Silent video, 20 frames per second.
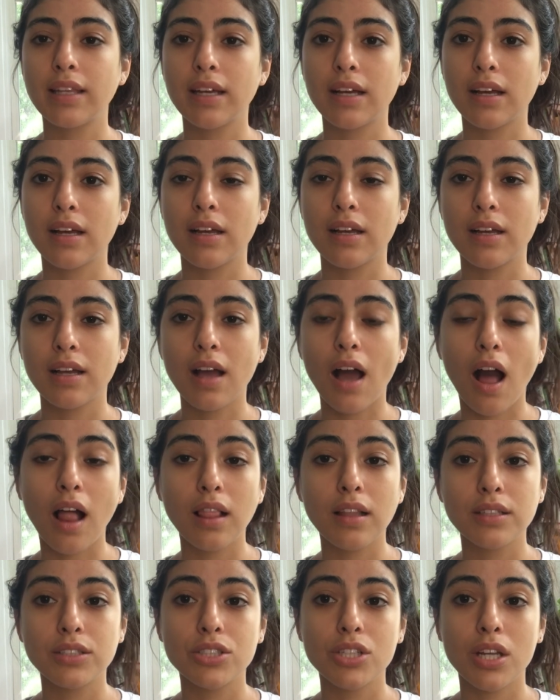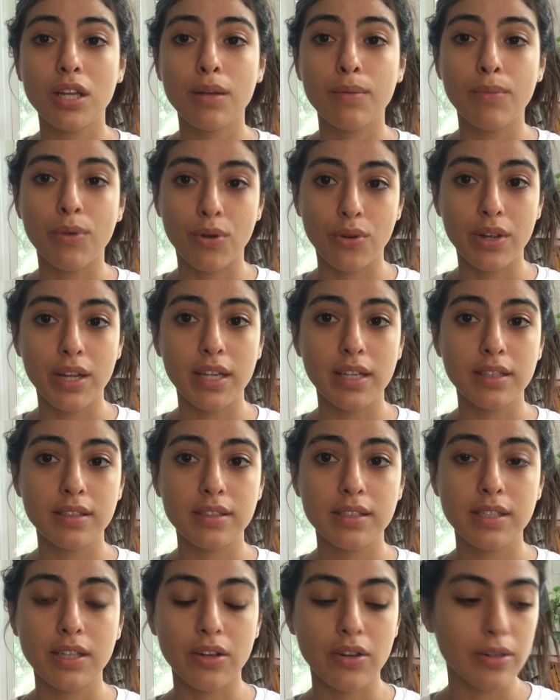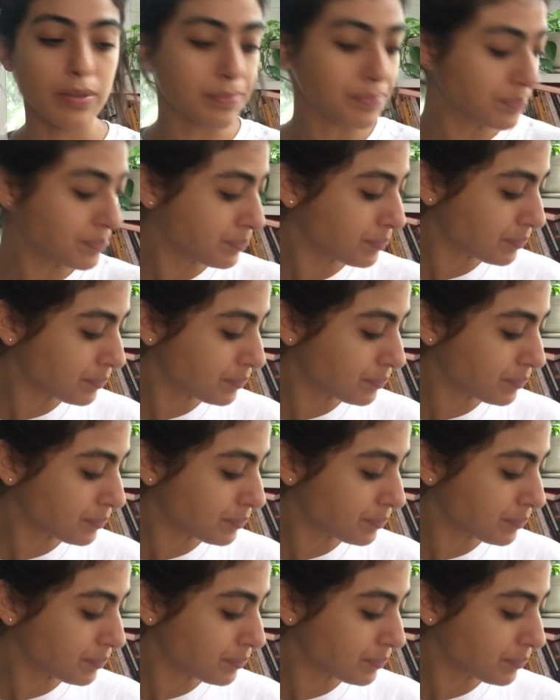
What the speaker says: the Collagen Marine serum.